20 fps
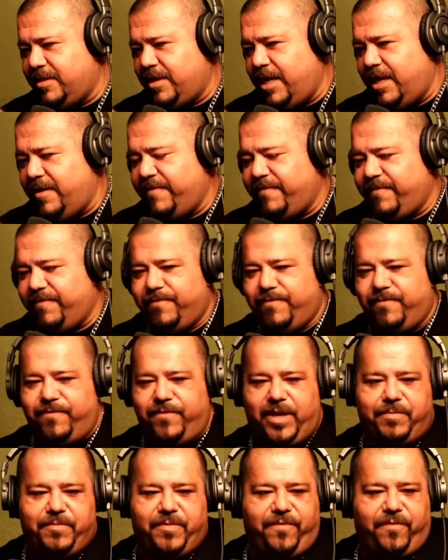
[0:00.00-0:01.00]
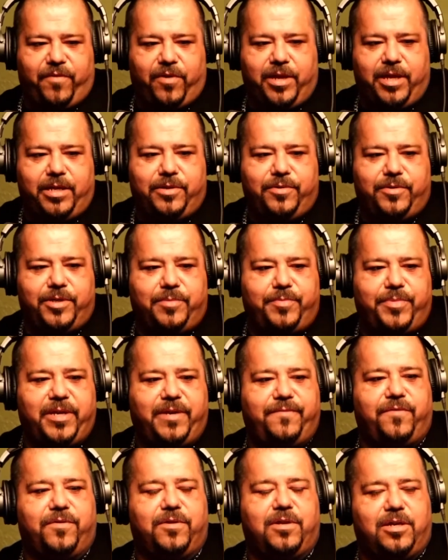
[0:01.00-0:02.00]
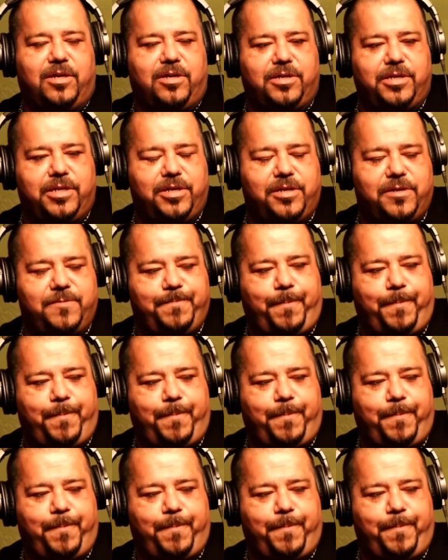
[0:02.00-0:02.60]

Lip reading: had a family friend who helped pay for a lawyer,